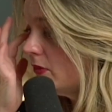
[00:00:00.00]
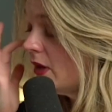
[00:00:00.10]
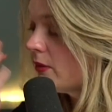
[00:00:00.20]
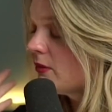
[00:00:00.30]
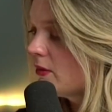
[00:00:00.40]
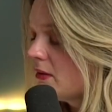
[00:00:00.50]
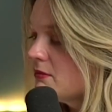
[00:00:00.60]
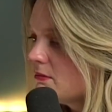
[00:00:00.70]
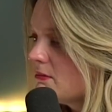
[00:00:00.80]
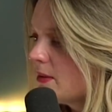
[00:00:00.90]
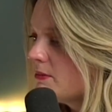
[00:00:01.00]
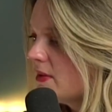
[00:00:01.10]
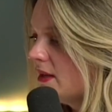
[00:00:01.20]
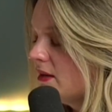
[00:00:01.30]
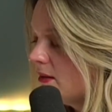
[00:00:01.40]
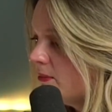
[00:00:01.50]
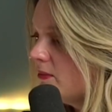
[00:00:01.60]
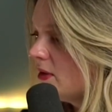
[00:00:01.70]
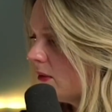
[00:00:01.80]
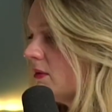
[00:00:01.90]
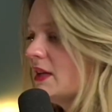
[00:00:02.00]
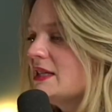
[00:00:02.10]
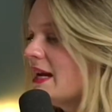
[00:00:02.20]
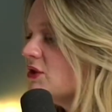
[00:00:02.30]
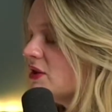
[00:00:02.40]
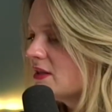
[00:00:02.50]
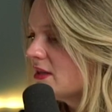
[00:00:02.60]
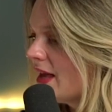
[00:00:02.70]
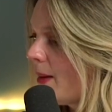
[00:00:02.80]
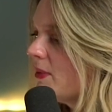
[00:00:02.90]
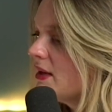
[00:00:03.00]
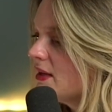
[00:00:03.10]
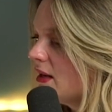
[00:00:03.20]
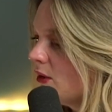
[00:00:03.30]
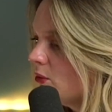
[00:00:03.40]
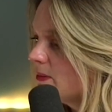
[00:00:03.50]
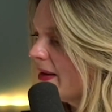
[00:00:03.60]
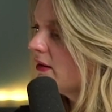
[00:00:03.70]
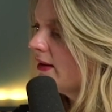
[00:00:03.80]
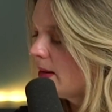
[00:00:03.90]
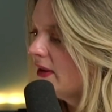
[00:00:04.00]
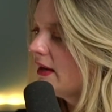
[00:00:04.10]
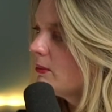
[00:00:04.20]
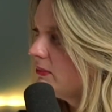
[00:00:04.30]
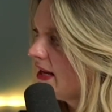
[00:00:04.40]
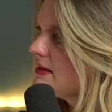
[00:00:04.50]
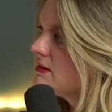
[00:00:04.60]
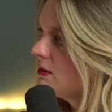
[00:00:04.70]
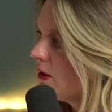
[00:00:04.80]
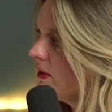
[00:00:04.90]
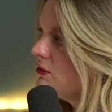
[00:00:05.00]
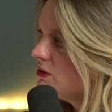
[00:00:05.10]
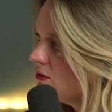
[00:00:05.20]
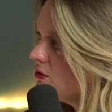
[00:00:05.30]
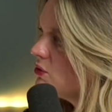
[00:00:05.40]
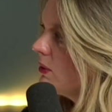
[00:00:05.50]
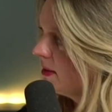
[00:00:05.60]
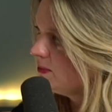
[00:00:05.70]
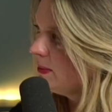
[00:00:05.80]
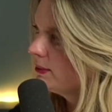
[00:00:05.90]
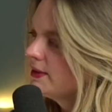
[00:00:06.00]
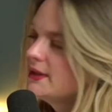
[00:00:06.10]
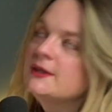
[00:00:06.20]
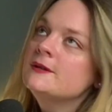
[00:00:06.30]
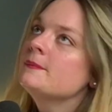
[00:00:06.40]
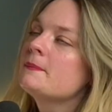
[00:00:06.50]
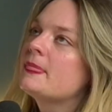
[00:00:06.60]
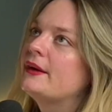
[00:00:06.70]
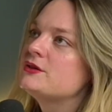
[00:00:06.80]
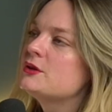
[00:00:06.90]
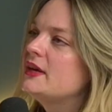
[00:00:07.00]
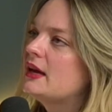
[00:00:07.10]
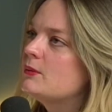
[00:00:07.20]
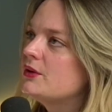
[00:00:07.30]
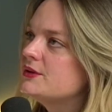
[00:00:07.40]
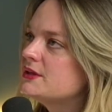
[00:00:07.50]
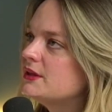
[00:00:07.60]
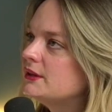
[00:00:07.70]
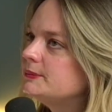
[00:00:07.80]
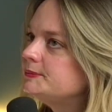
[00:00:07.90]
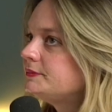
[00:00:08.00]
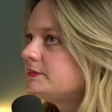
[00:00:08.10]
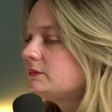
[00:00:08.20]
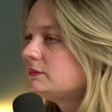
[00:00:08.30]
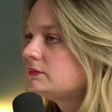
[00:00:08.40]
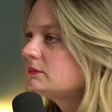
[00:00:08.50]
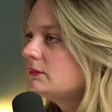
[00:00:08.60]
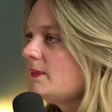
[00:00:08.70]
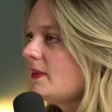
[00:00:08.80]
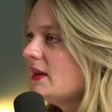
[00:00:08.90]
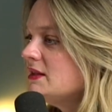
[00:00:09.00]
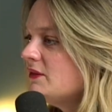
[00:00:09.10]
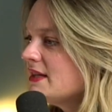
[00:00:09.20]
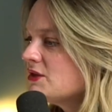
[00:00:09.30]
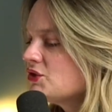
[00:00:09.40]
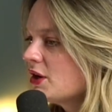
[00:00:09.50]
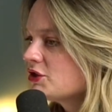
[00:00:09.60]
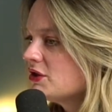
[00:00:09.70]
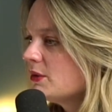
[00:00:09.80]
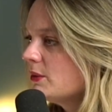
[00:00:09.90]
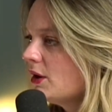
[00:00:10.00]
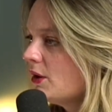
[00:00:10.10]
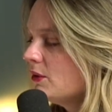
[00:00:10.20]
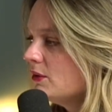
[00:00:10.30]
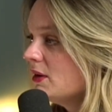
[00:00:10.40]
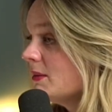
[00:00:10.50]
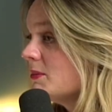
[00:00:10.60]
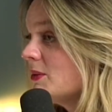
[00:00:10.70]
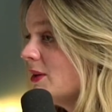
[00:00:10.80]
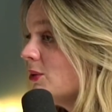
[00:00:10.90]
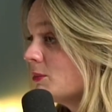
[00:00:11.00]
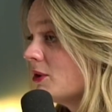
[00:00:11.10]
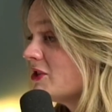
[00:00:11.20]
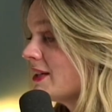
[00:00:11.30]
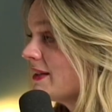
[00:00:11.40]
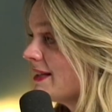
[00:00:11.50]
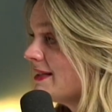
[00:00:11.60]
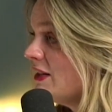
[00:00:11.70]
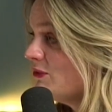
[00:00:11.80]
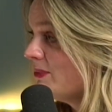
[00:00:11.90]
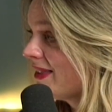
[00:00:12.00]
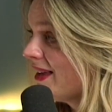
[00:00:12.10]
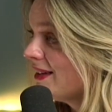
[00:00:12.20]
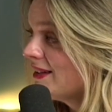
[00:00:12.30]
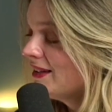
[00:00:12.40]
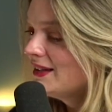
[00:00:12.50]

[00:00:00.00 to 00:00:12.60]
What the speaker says: You know, and mum and the, you know, his agents and that, but it all depended on him getting on planes and going and talking to people. And so we came on to devise a structure that would go, you know, we called it Project Legacy even back then.